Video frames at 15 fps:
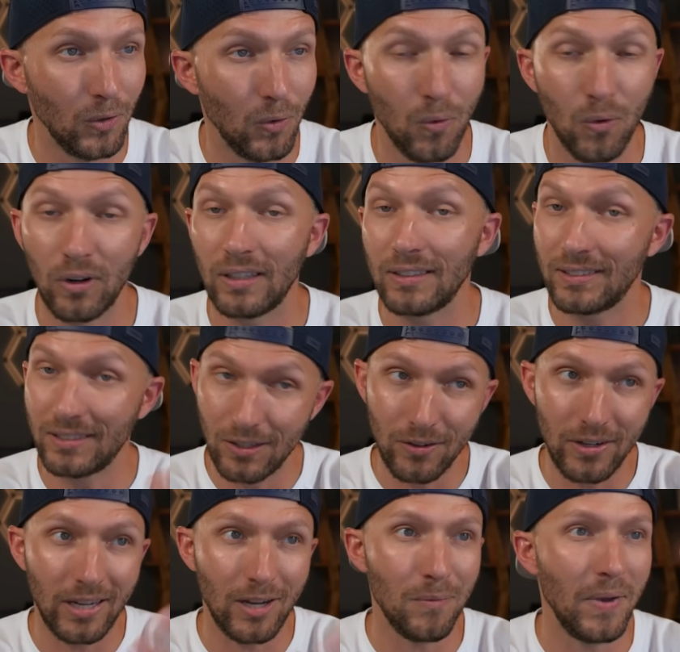or a
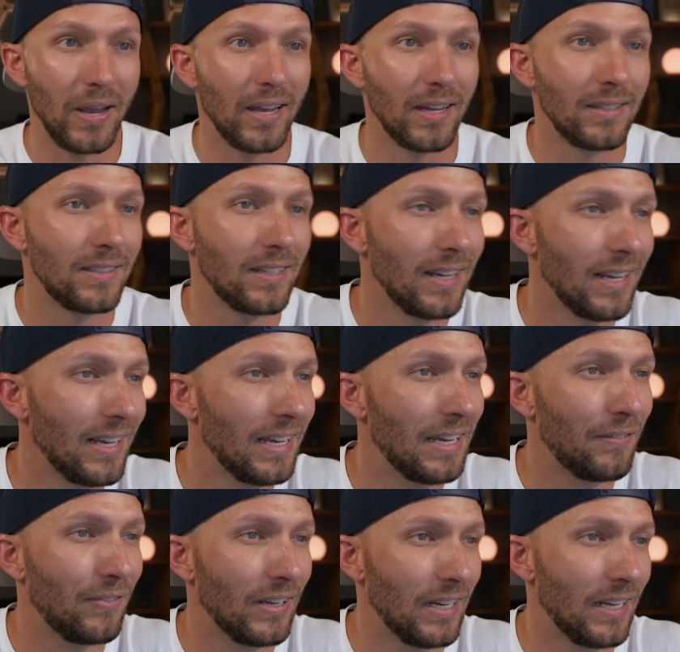Siri command
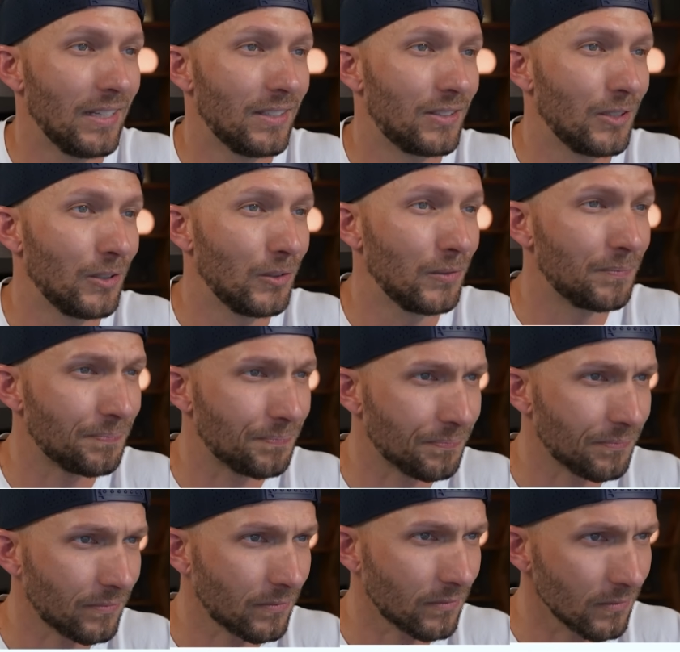if he needs to.
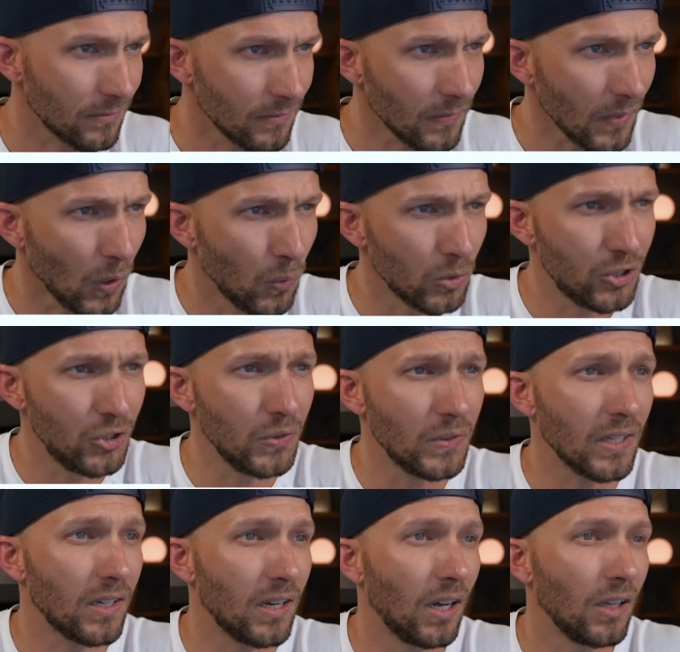We'll choose
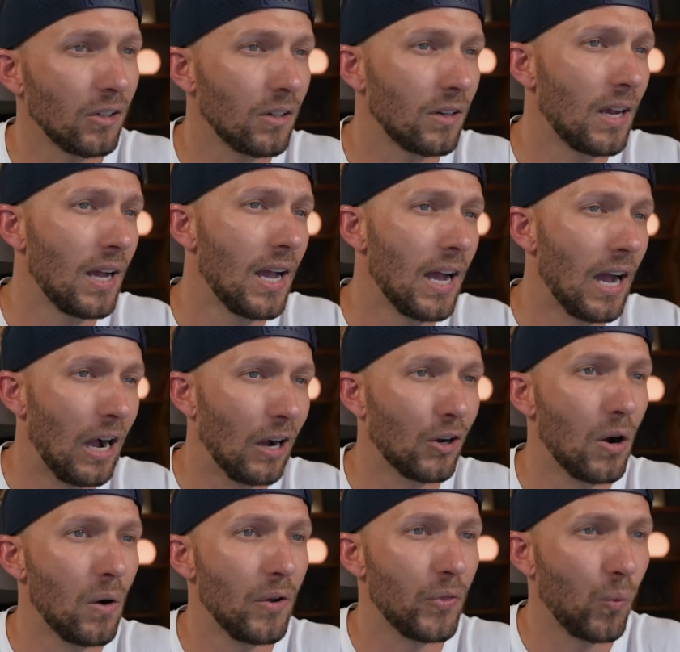the color. I'll
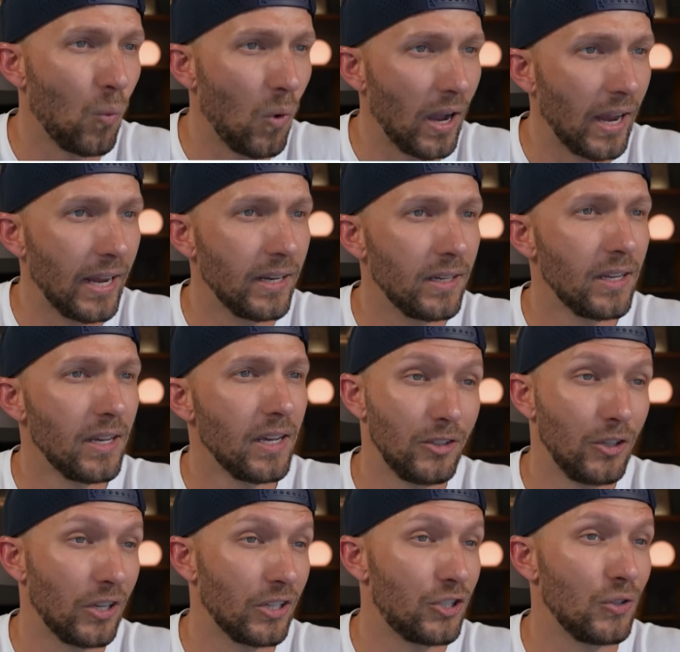go with white.
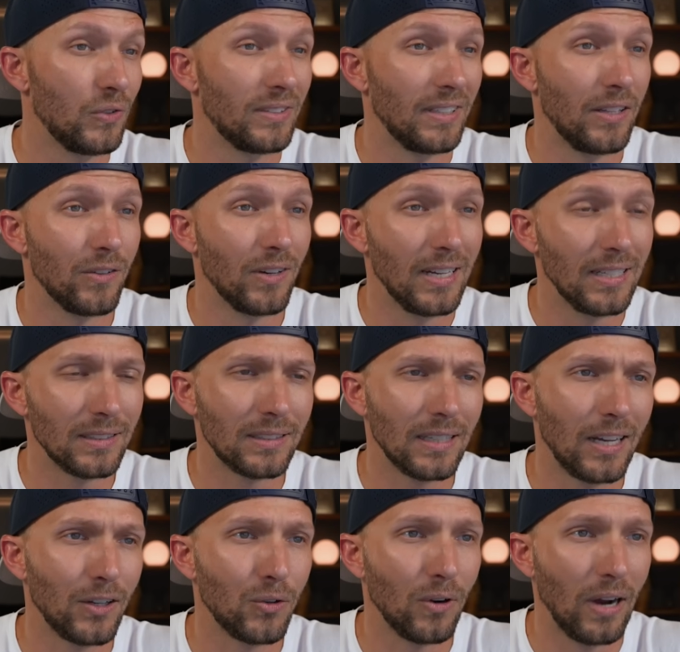You can choose either
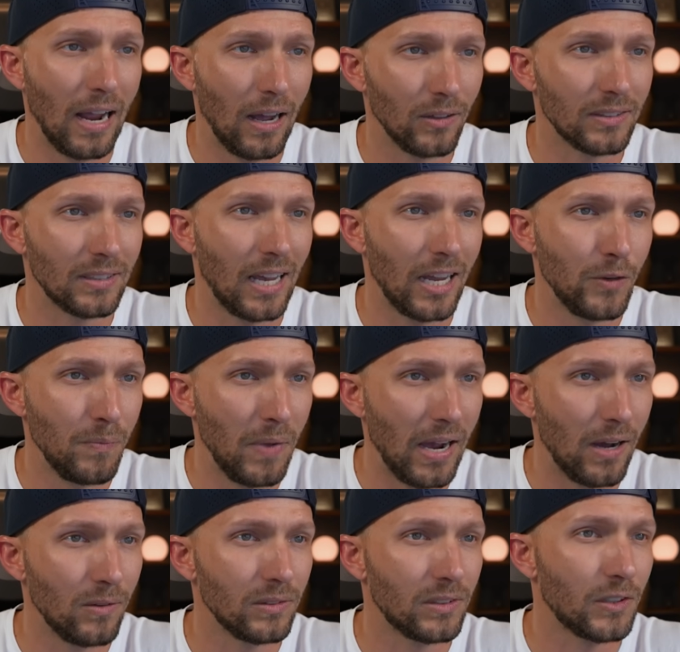inside or outside
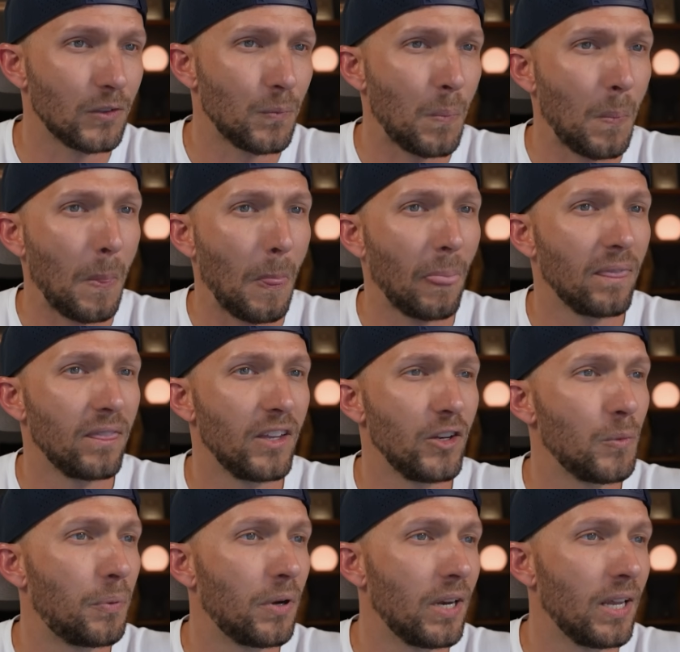mount. Then
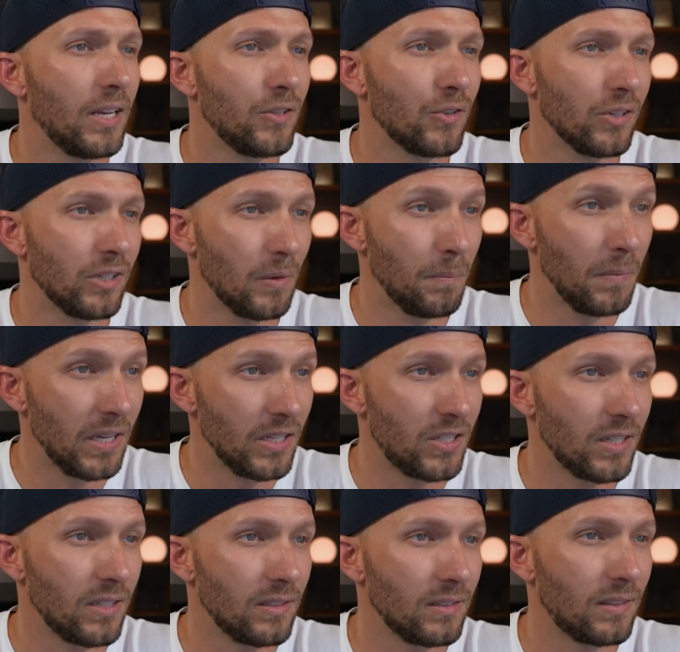you put in your
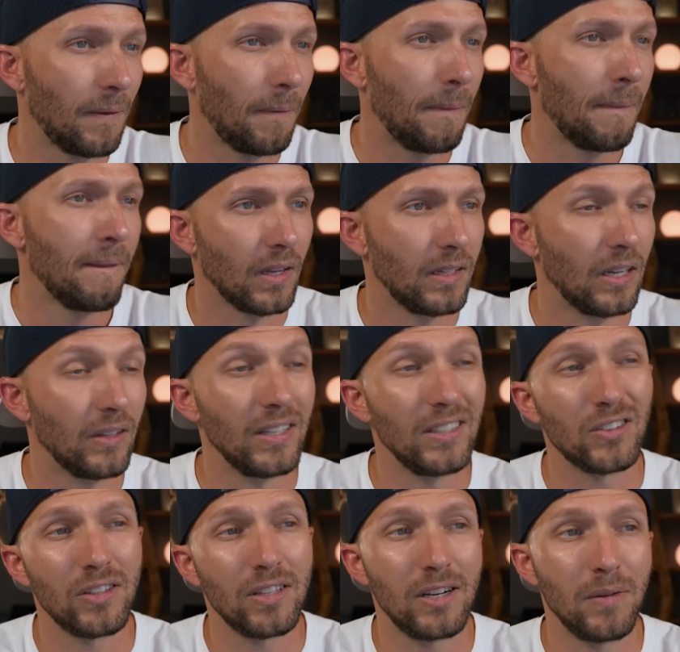dimensions. Now
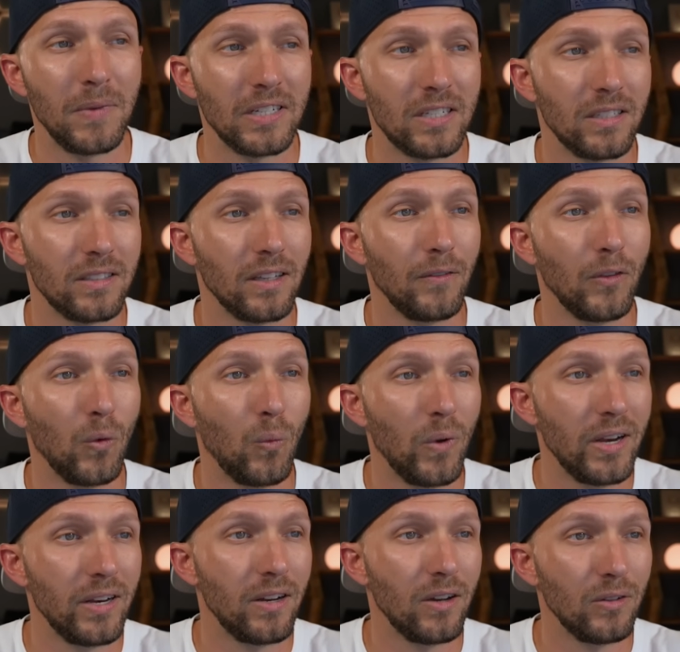these are the dimensions of the
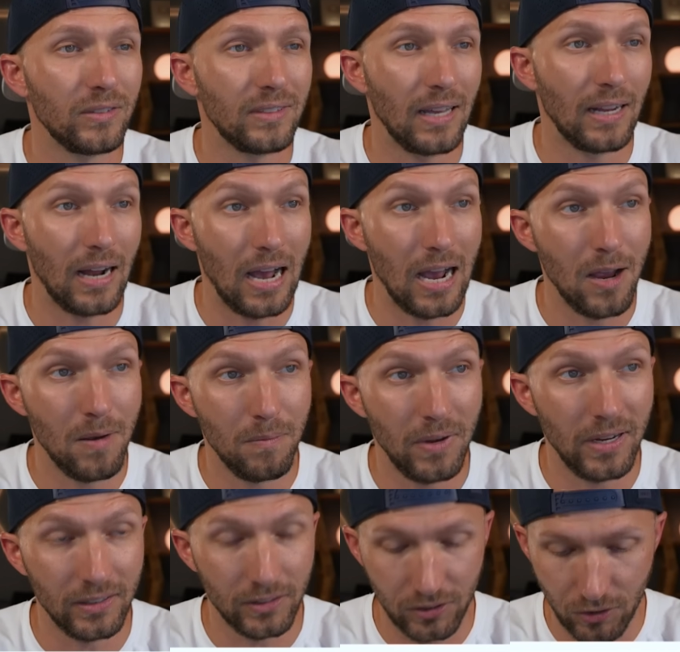windows that I'm
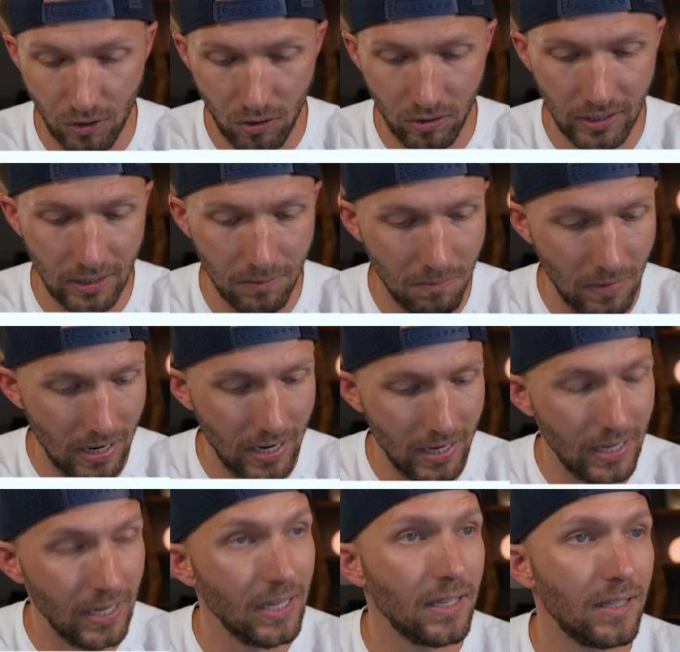installing
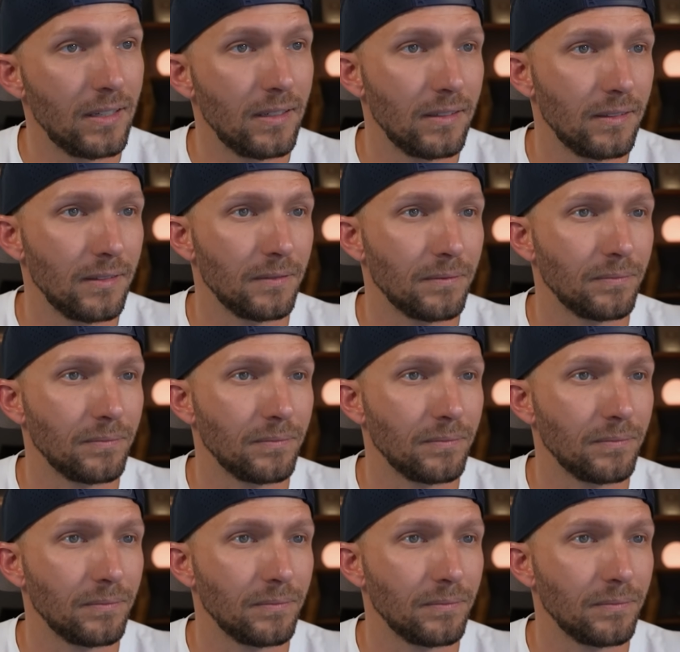mine in.